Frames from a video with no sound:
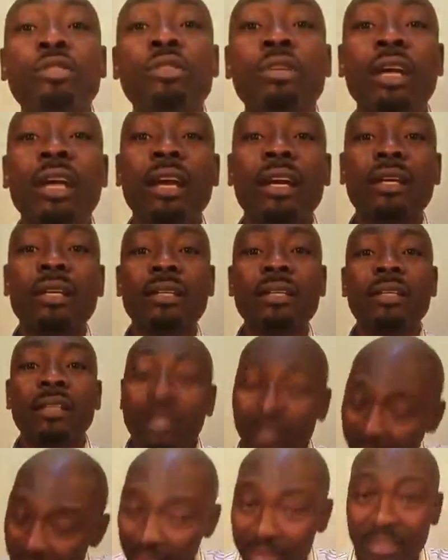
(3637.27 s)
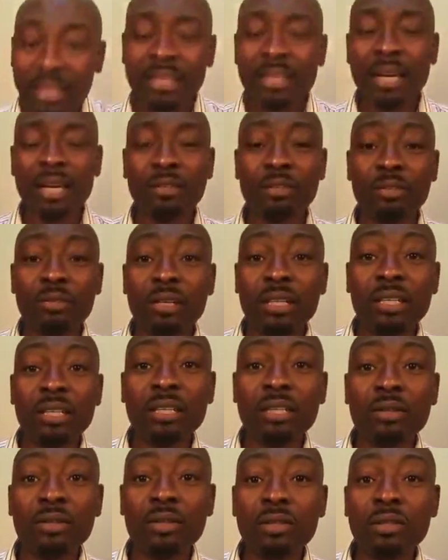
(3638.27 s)
UK. The
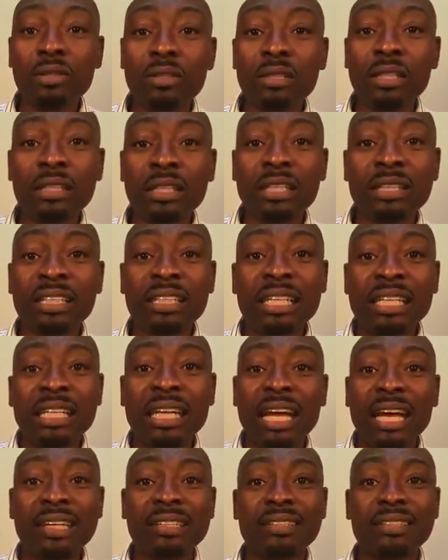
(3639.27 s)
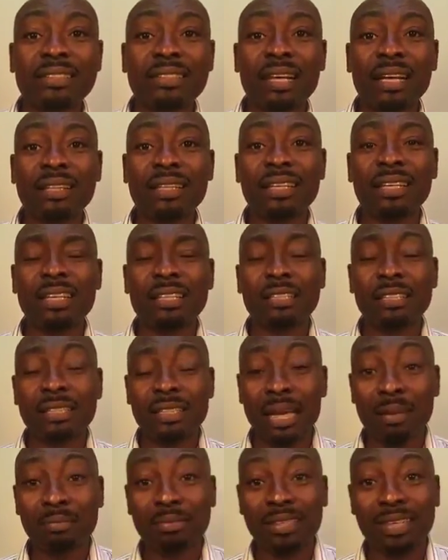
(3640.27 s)
thing didn't last. I think it's
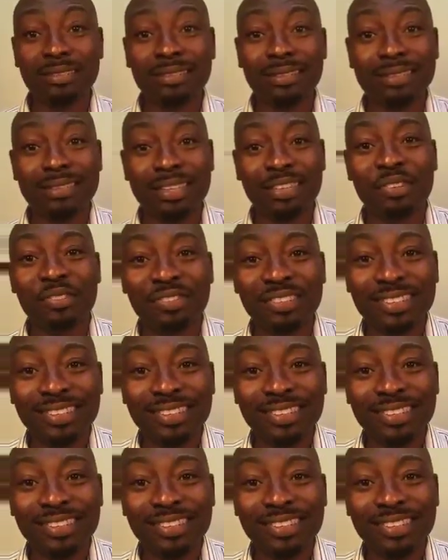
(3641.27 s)
time sensitive.